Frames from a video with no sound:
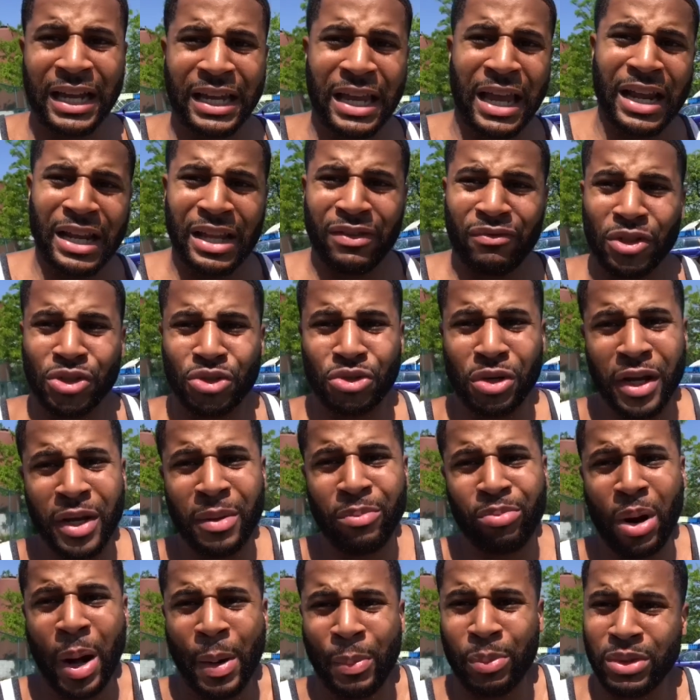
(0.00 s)
I can't even
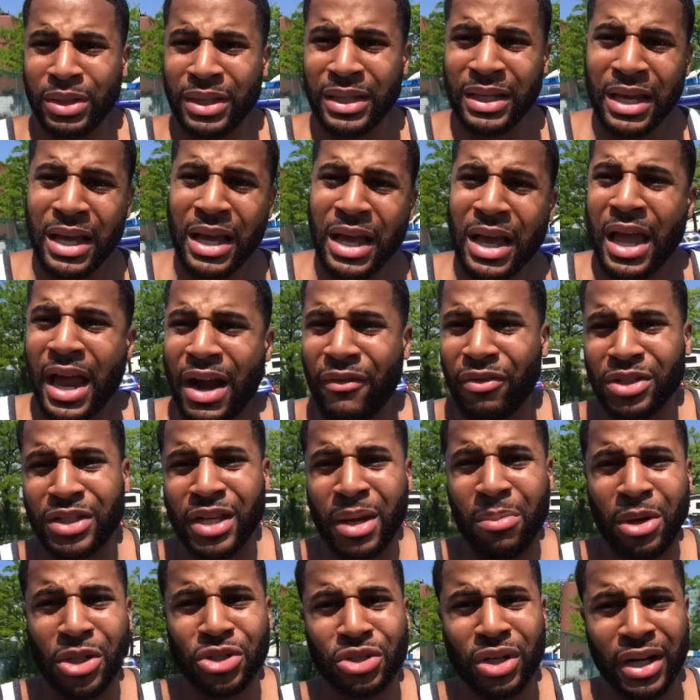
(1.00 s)
train properly. Every
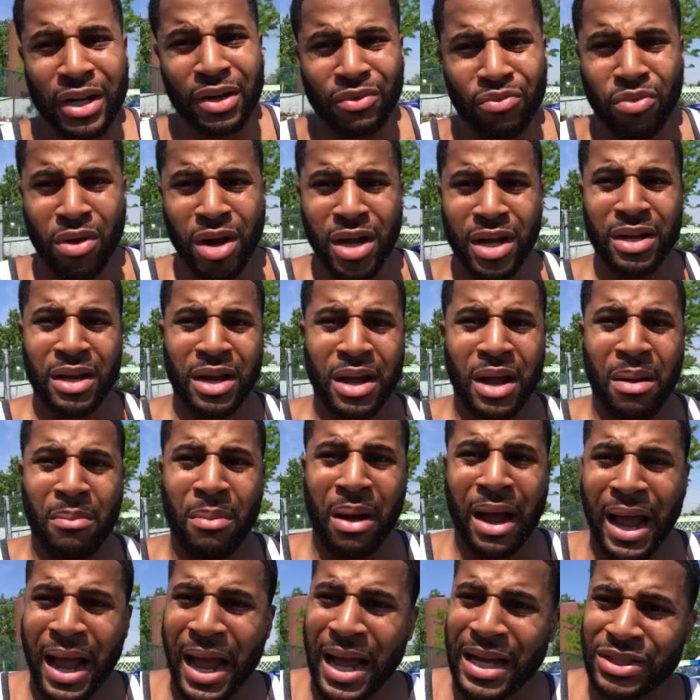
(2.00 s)
time I try to run,
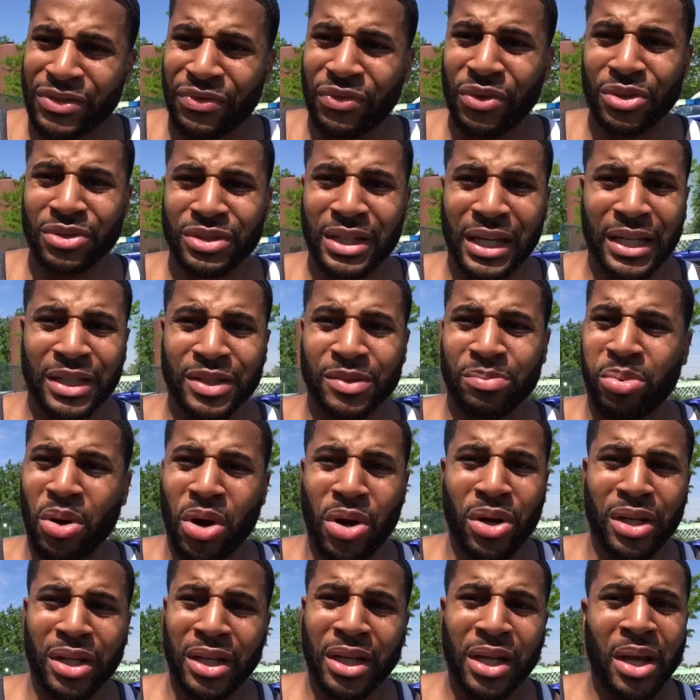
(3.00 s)
my ass feels like it's
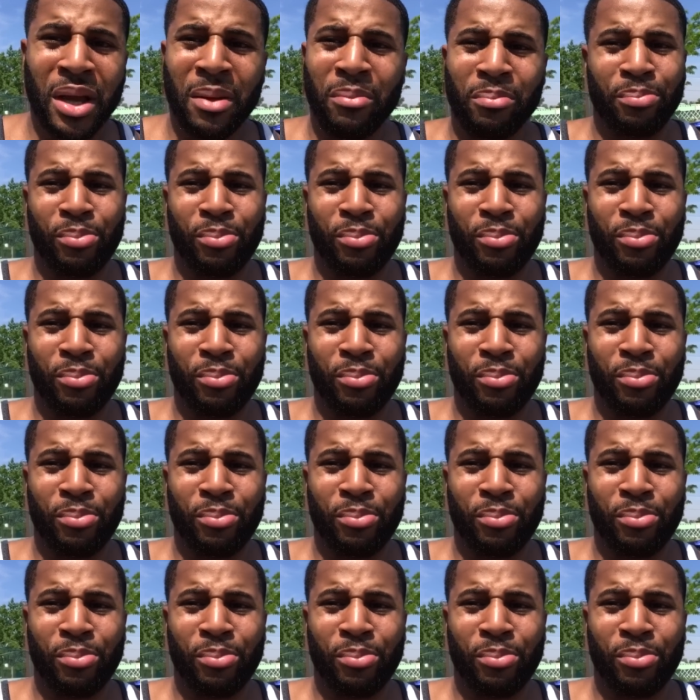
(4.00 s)
burning.